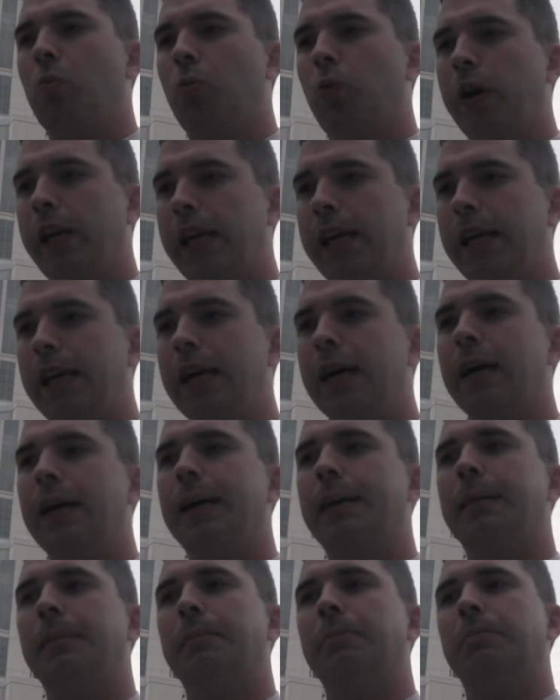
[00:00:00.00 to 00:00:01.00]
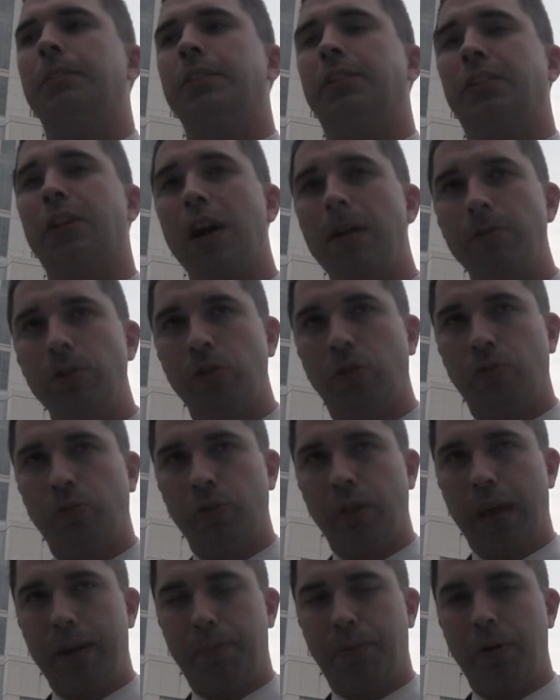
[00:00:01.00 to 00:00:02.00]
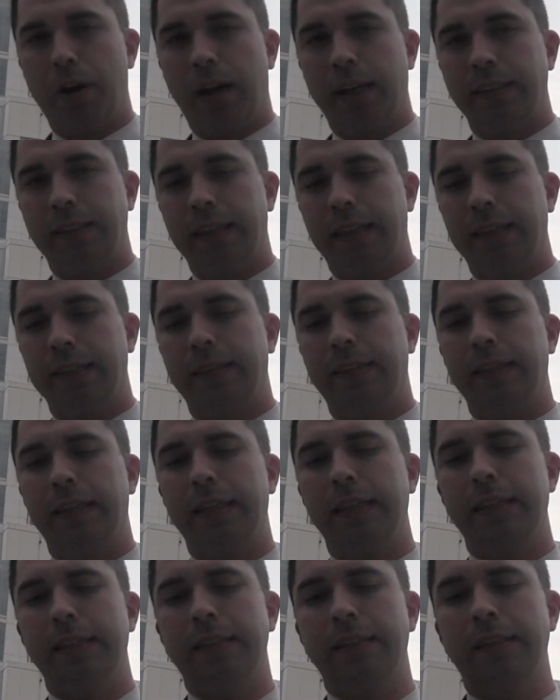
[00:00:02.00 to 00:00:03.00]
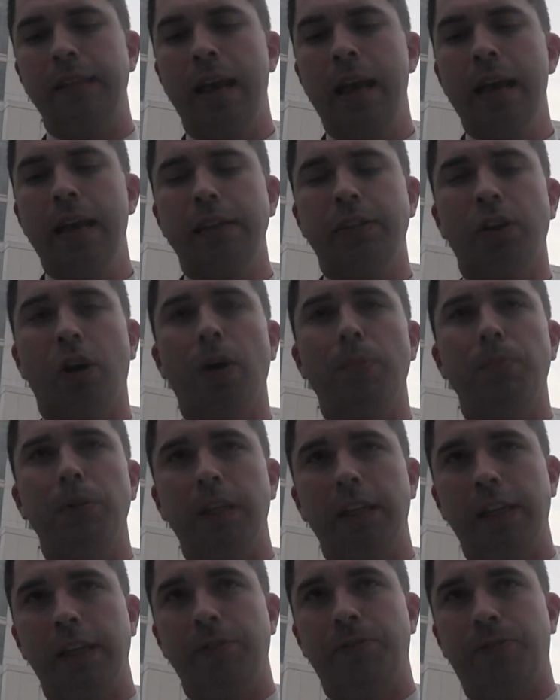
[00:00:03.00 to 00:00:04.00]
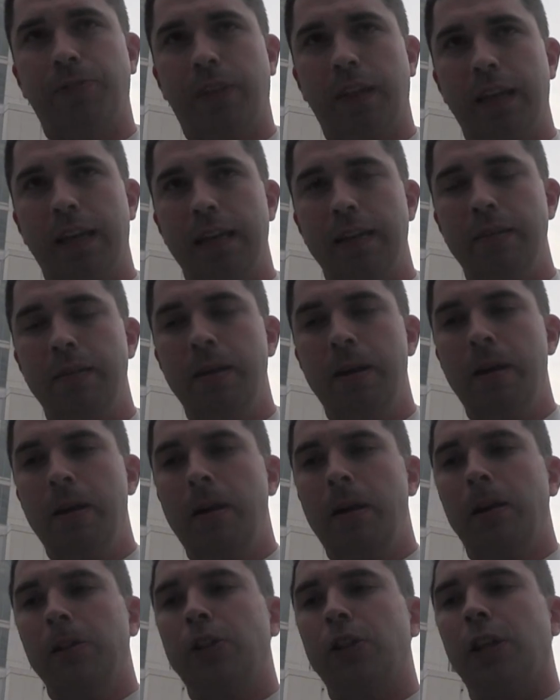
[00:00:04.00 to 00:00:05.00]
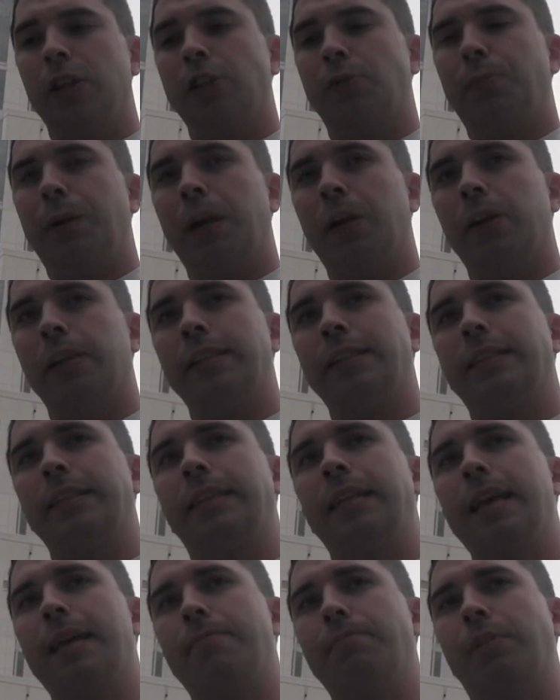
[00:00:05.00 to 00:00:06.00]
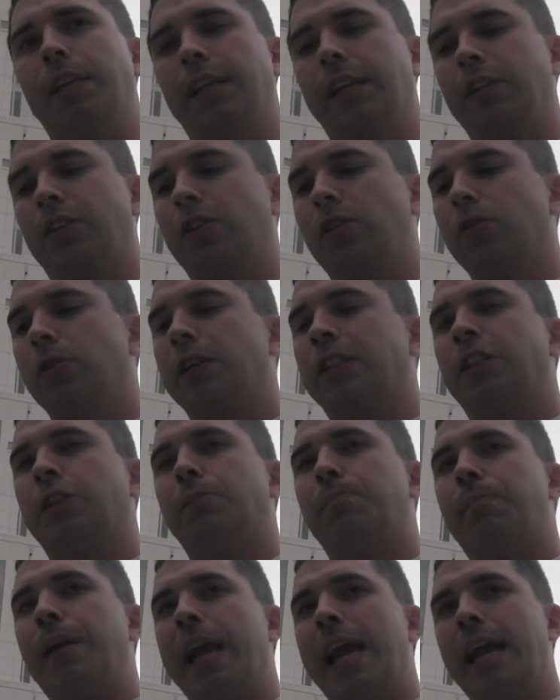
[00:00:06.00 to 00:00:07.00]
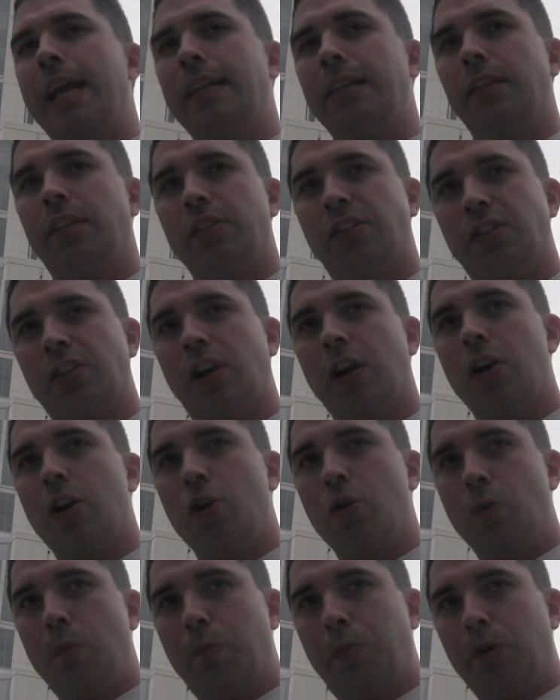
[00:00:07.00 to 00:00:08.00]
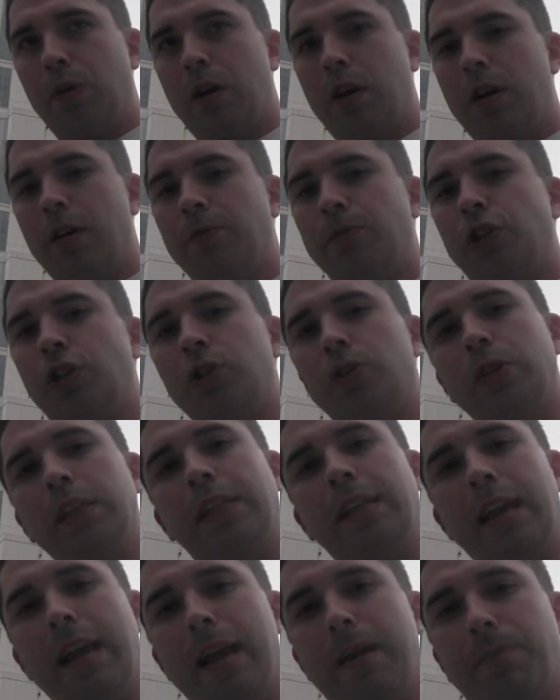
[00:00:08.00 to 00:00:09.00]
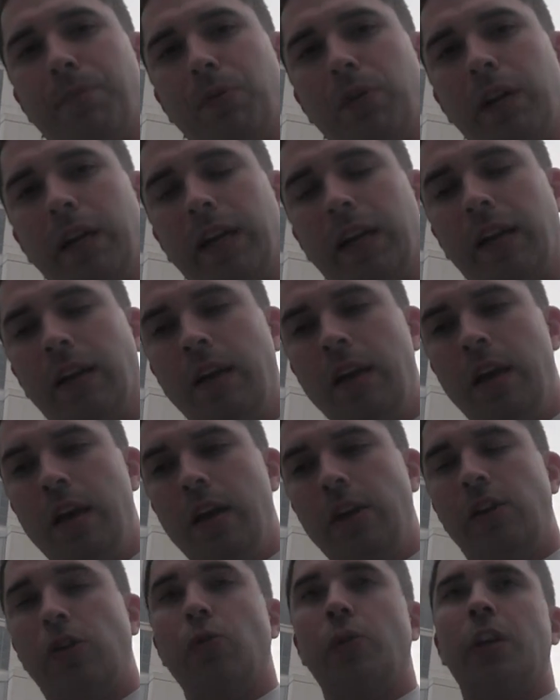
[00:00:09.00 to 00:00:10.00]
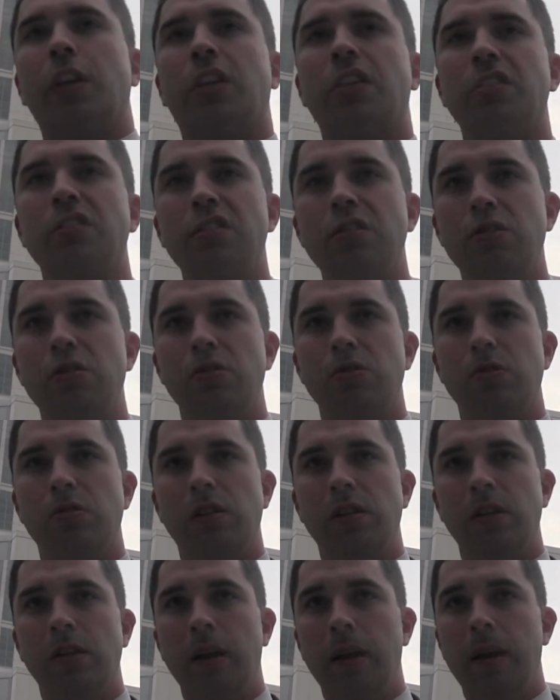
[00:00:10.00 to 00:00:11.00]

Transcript: we discovered through that process is it's our belief that Judge Perry is attempting to expand the scope of jury tampering to include